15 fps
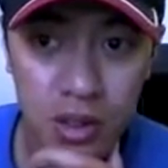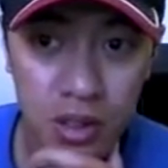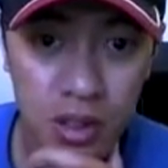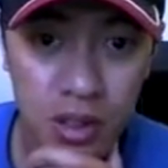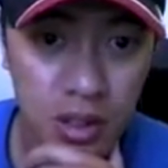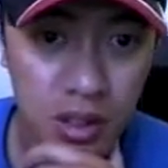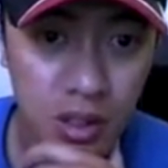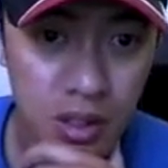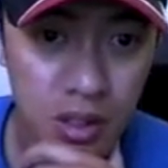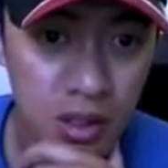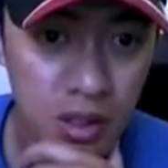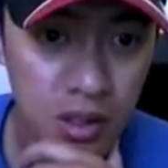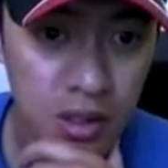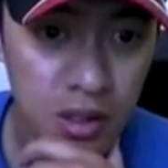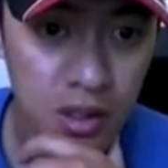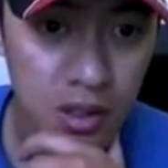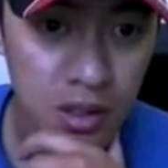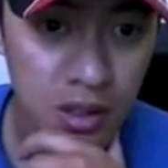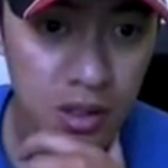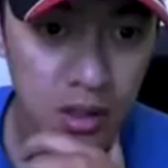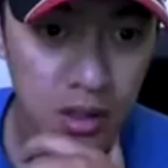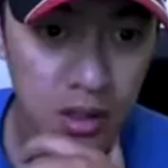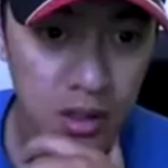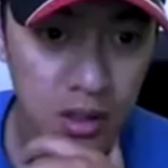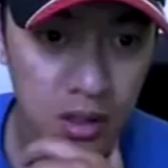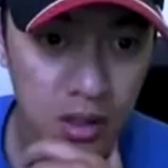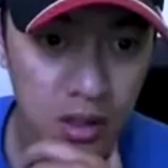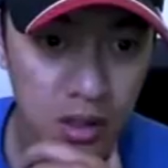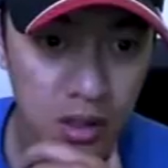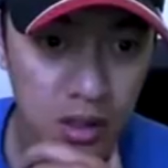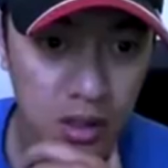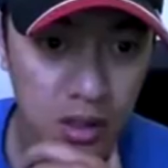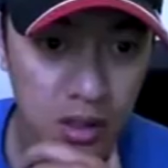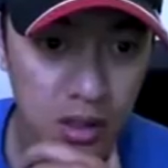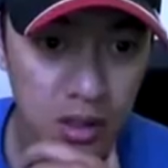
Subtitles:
Nothing is said.